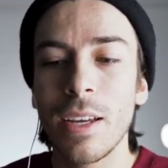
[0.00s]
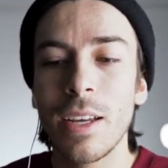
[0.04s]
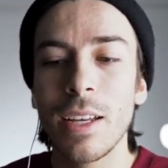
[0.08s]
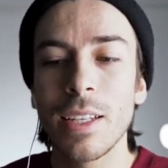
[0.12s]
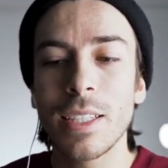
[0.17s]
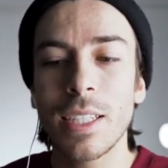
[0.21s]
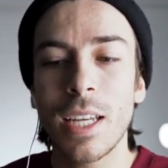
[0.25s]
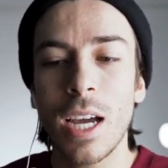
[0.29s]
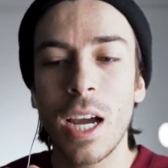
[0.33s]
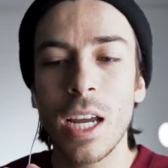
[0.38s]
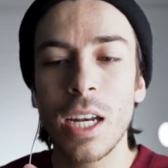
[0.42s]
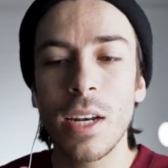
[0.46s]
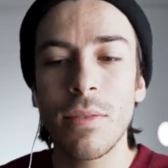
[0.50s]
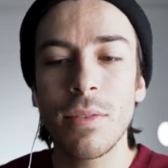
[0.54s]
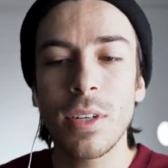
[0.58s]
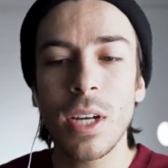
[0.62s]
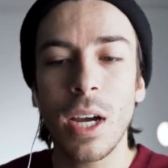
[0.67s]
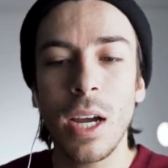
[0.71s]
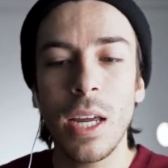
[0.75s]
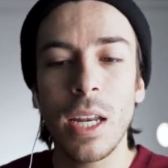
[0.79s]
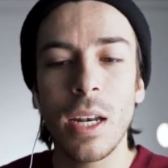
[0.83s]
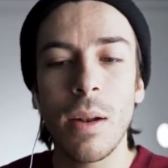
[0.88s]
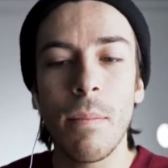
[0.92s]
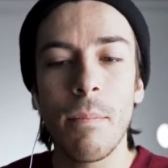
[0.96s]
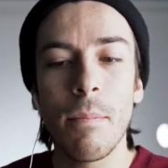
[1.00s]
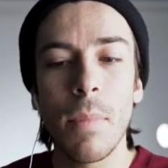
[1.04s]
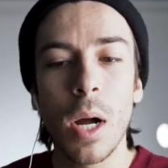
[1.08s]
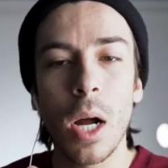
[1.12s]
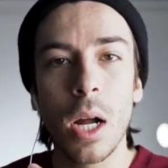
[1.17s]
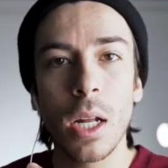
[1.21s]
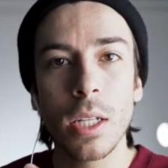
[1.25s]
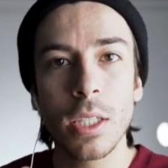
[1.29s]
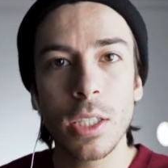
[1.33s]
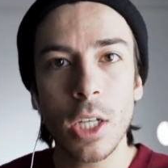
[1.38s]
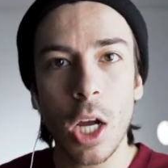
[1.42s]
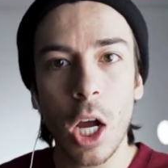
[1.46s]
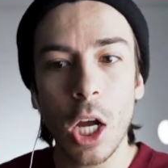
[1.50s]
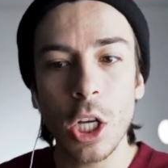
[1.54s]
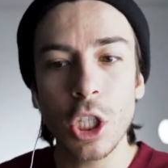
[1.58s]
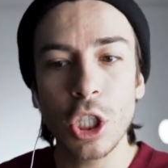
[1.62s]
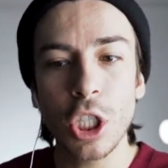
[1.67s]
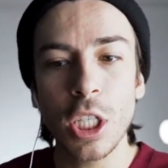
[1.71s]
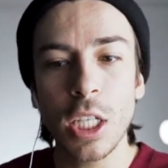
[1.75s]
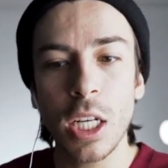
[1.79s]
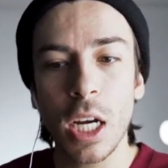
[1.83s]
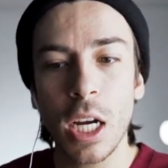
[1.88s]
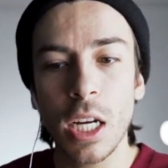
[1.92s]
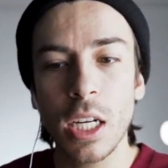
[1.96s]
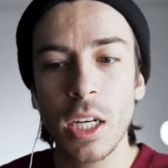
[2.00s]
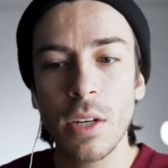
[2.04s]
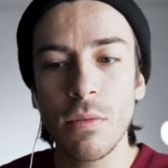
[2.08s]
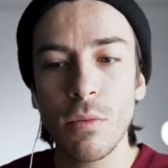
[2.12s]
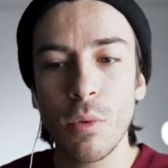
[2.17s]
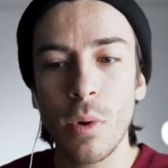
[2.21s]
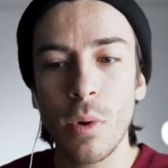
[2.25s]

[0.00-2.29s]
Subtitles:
is kind of cut in a montage-y kind of